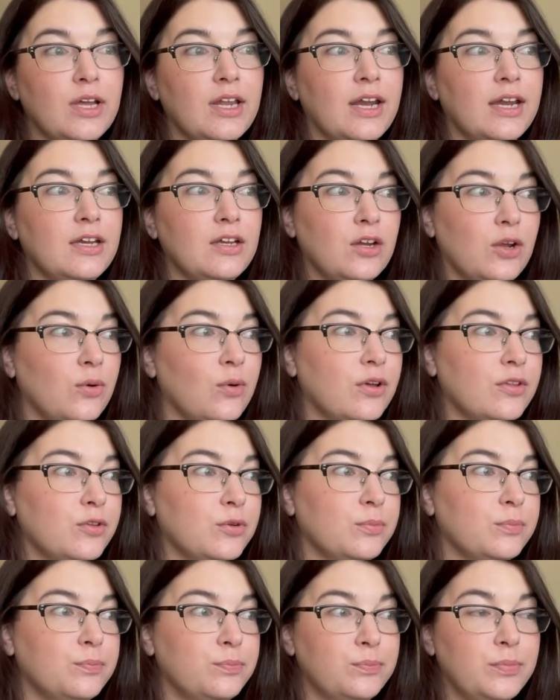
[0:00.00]
And I know
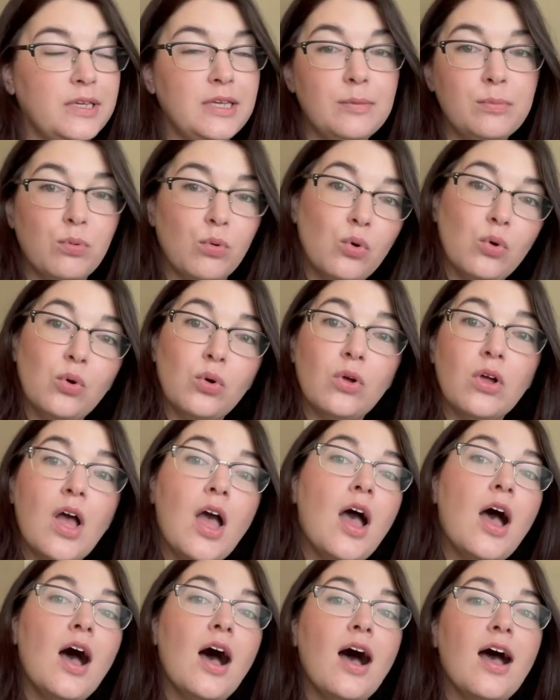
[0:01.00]
other people
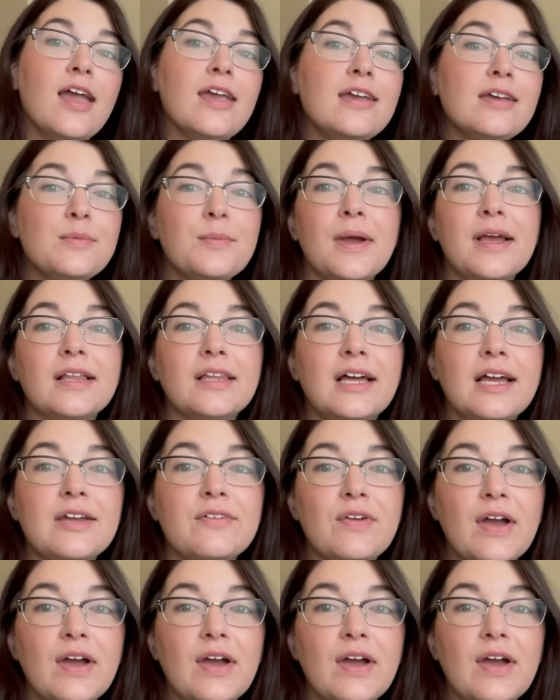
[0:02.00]
in my life